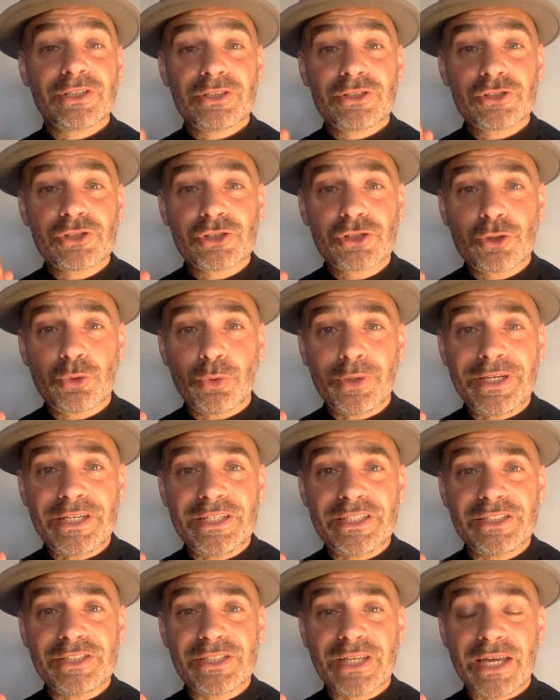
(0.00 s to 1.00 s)

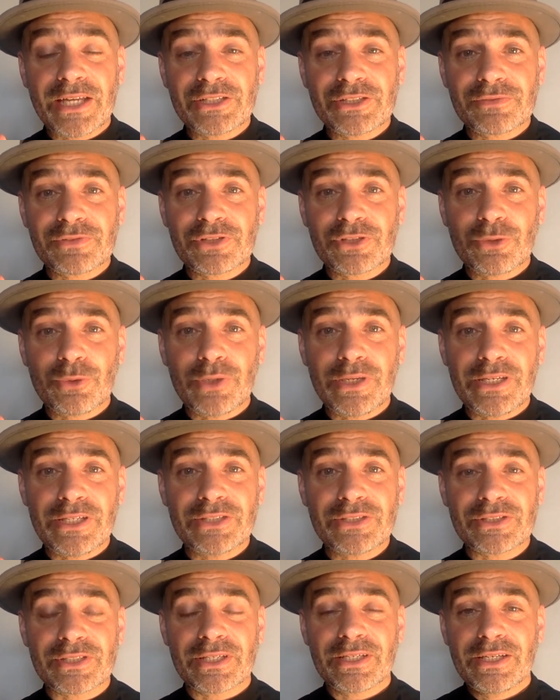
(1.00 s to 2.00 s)
squeezed, hands have
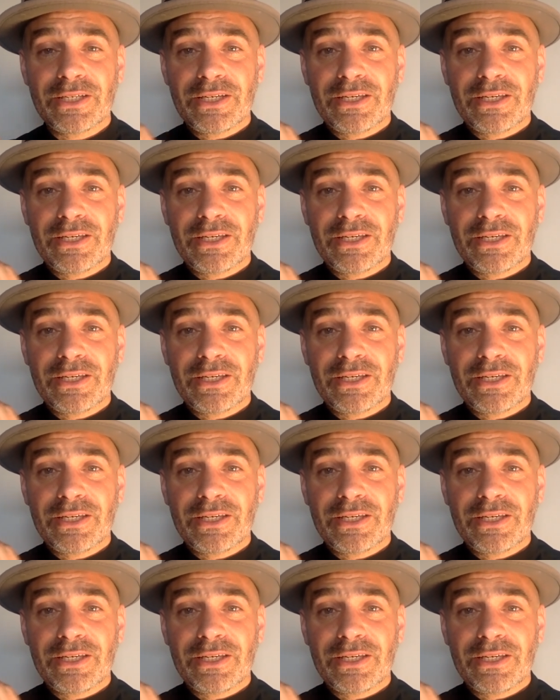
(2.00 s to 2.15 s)
squeezed.